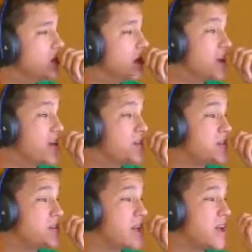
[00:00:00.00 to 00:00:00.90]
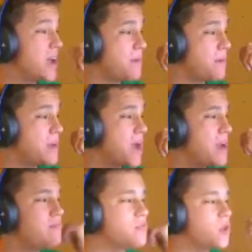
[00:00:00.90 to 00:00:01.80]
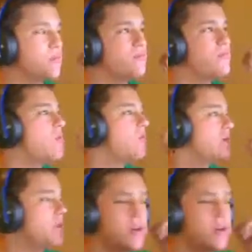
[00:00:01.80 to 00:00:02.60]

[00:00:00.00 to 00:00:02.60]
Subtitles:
I'm kind of looking forward,